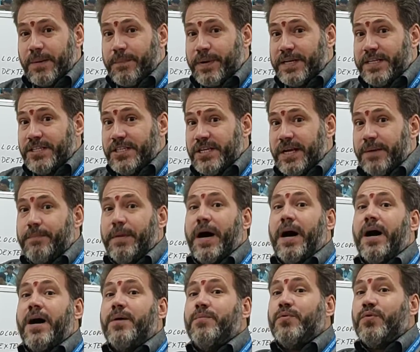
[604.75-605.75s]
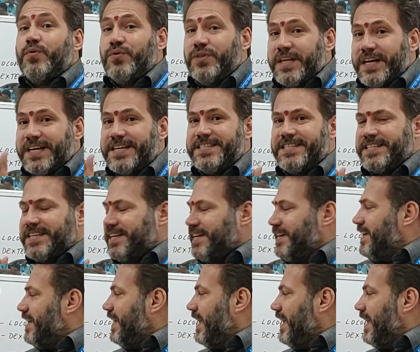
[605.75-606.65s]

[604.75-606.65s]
the Pancha Maha Bhutas,